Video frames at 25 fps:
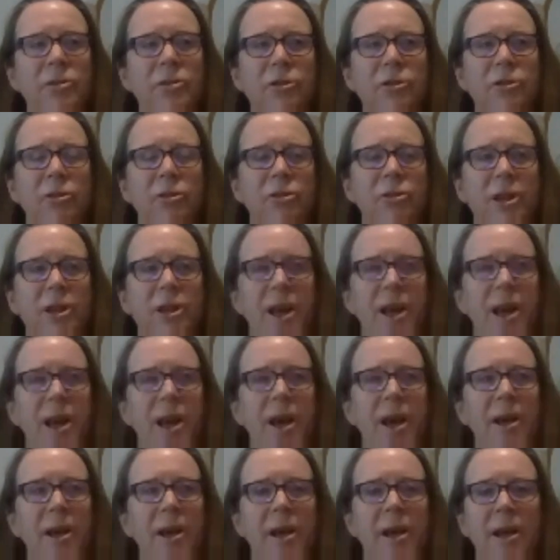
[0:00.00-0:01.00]
sure she
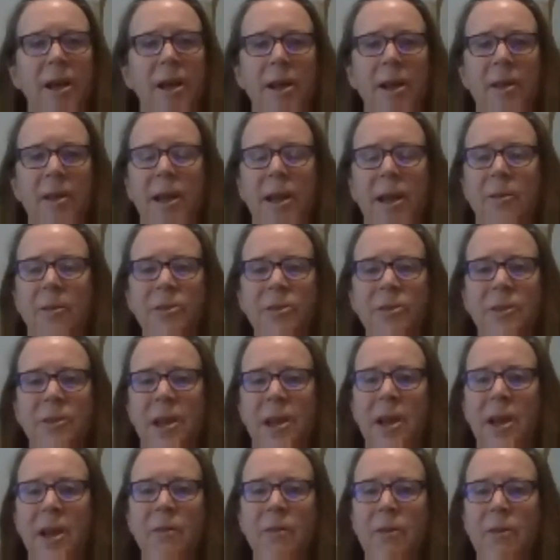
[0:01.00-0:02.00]
had it, and they just
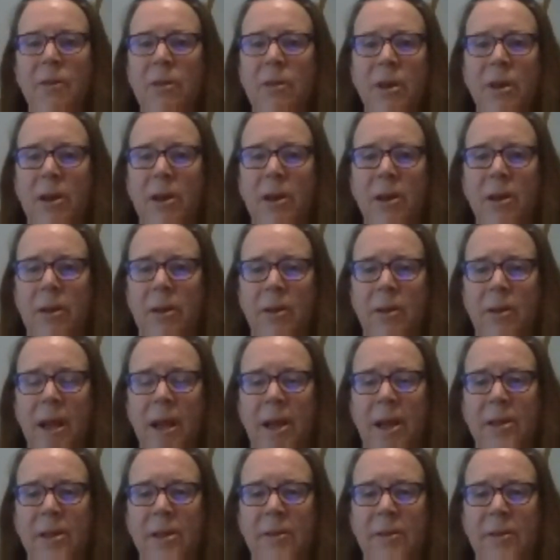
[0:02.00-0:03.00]
gave her the
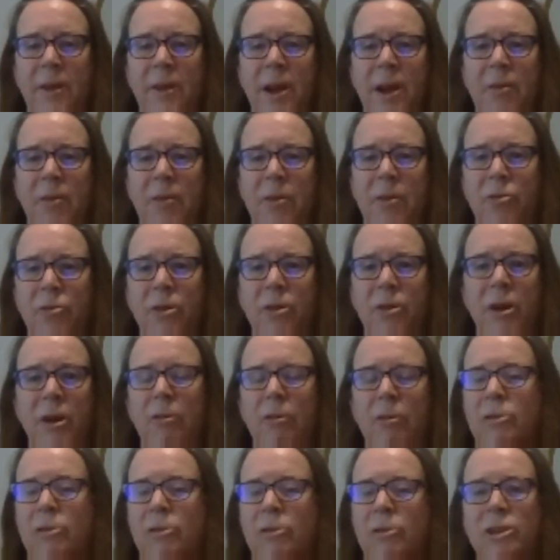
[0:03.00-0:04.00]
antiviral drug
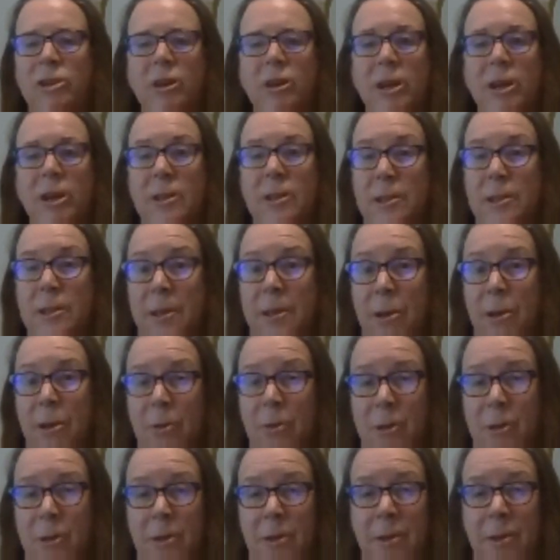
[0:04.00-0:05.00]
when she got so
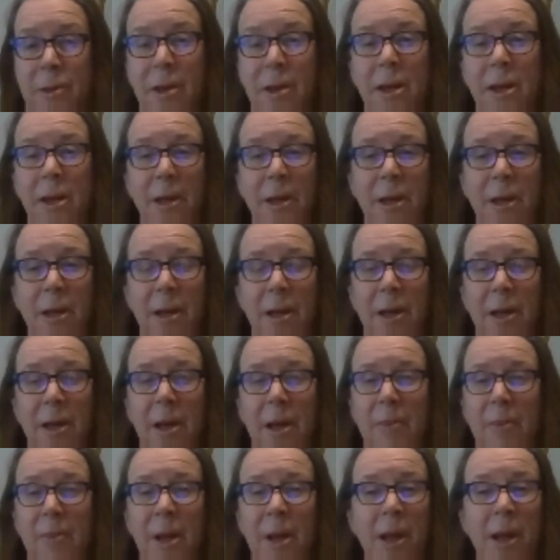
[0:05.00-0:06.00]
sick, and
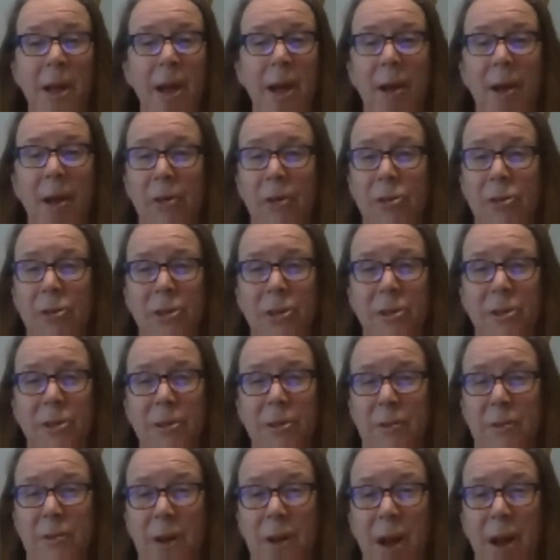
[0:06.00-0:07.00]
I'm like, "How is she
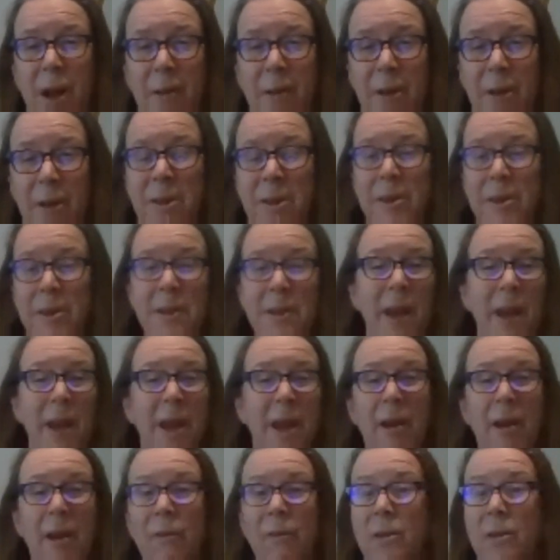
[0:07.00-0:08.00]
surviving this?" I
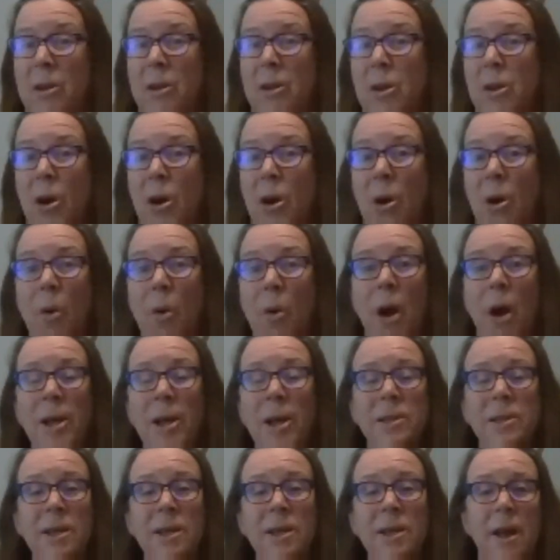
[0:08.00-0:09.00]
have no
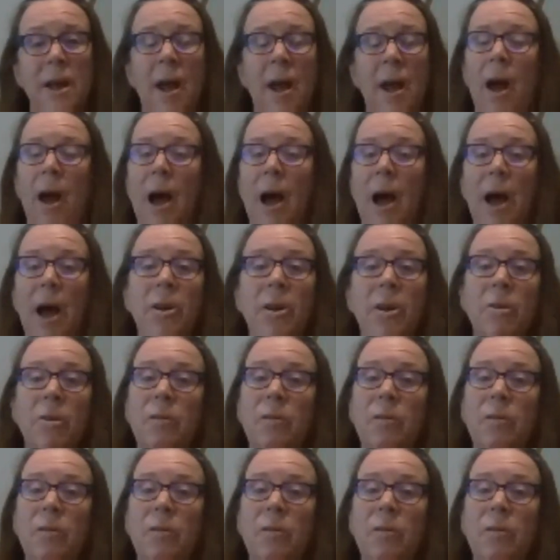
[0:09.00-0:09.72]
idea. I don't